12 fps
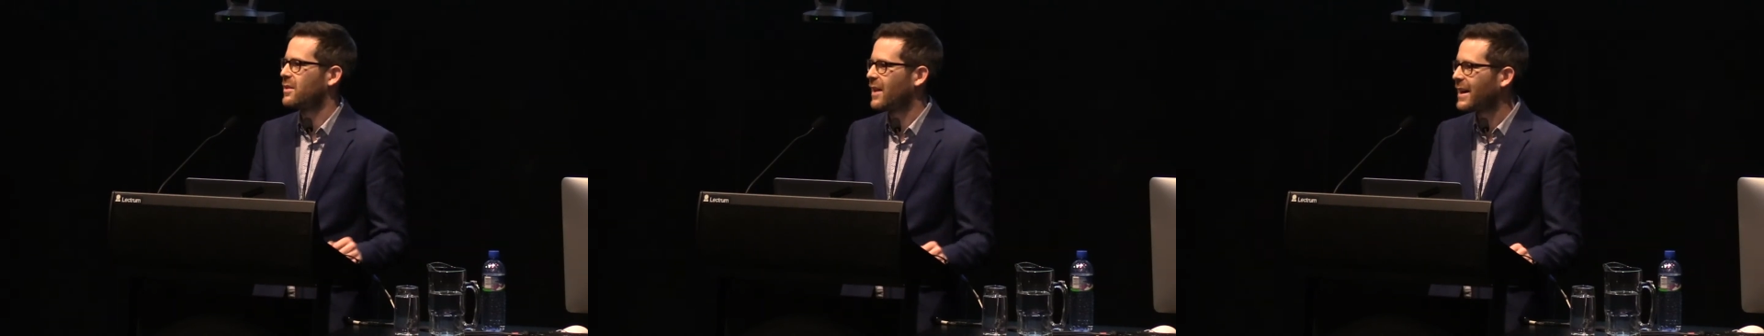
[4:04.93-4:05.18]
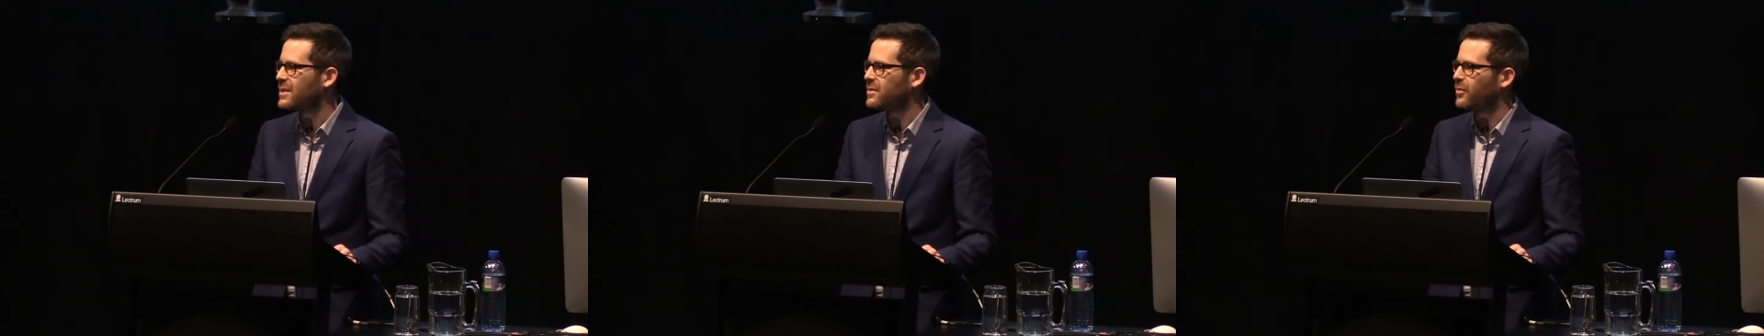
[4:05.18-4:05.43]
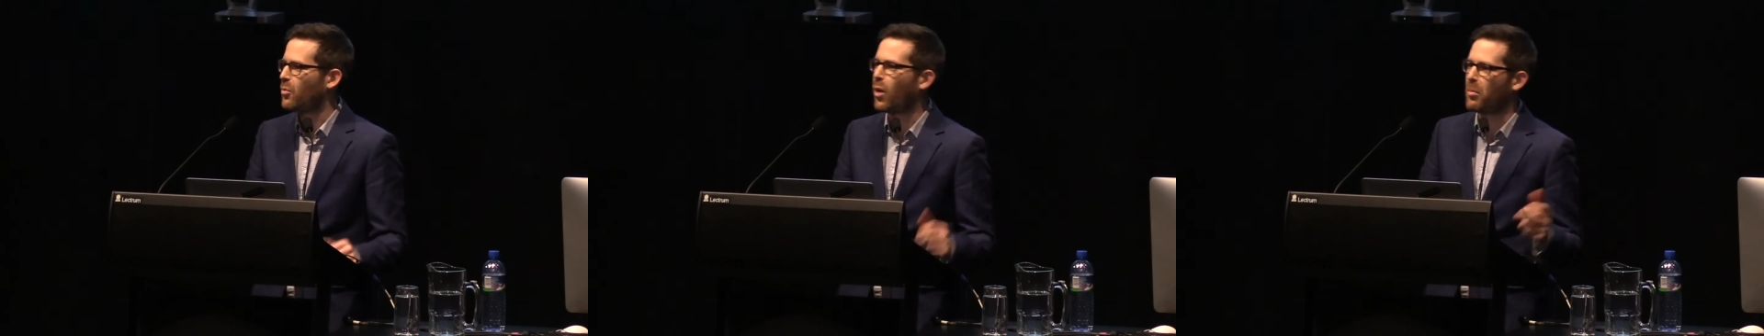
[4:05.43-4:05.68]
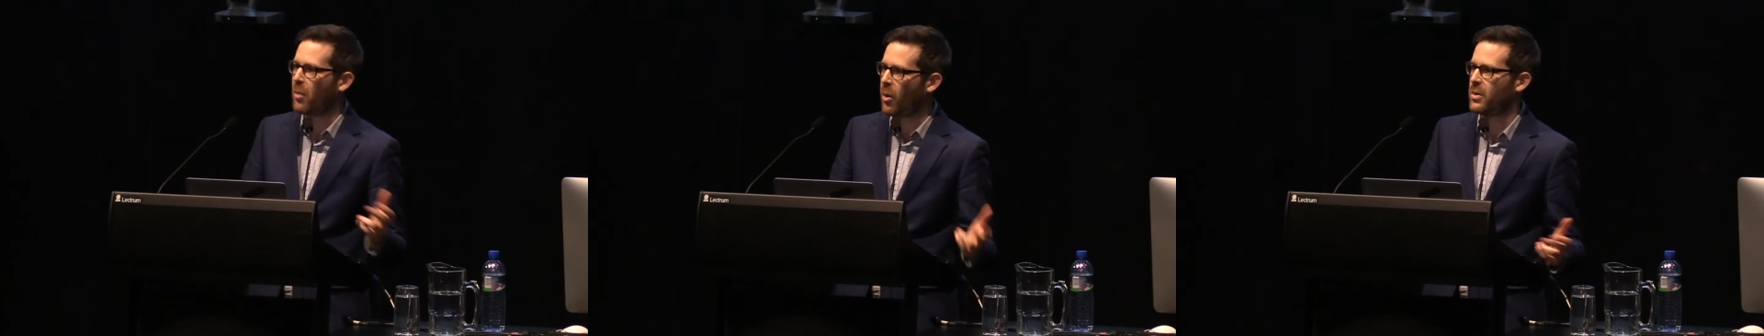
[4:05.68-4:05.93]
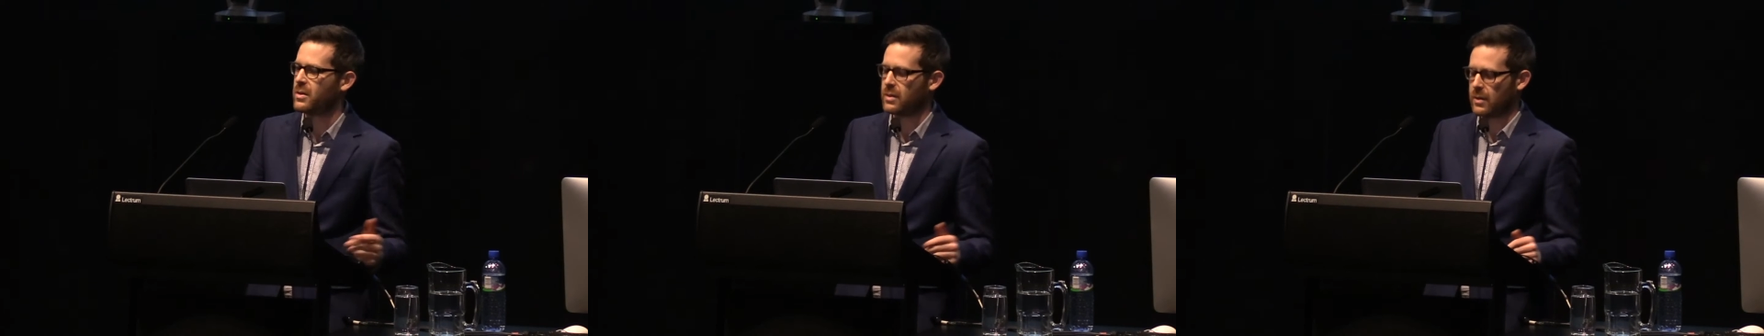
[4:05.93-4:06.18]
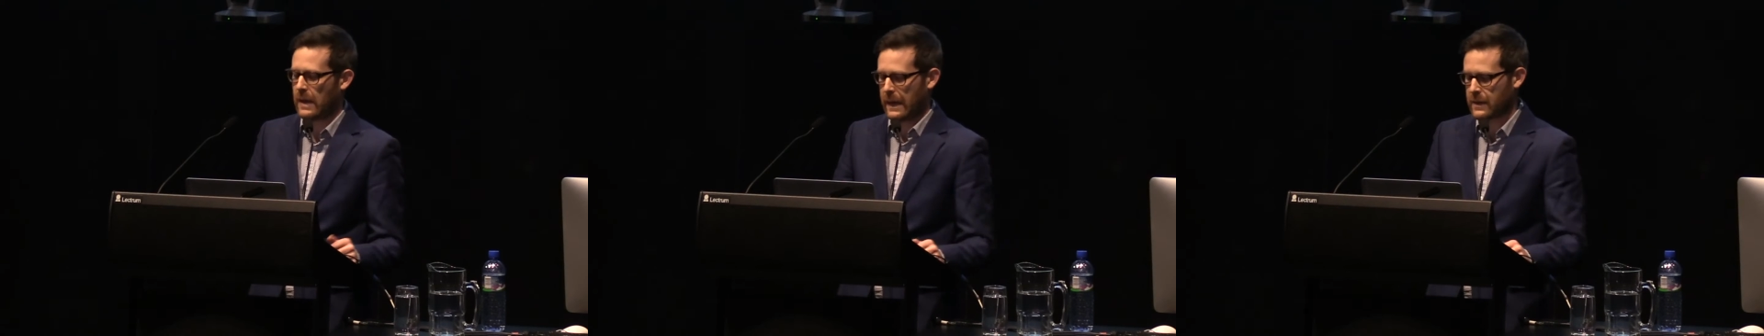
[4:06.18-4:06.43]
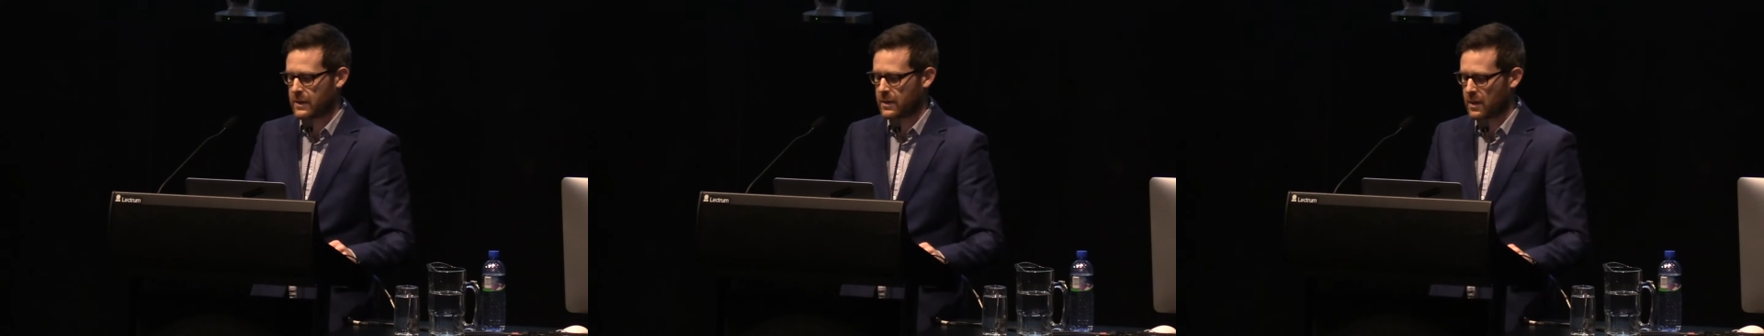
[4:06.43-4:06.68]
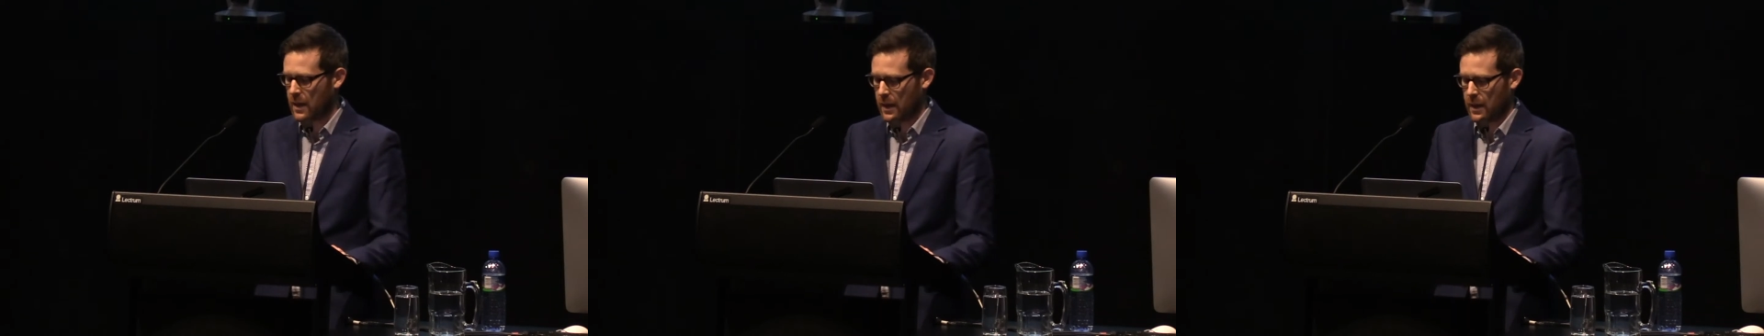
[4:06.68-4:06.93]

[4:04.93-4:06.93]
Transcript: the next, from one moment to the next,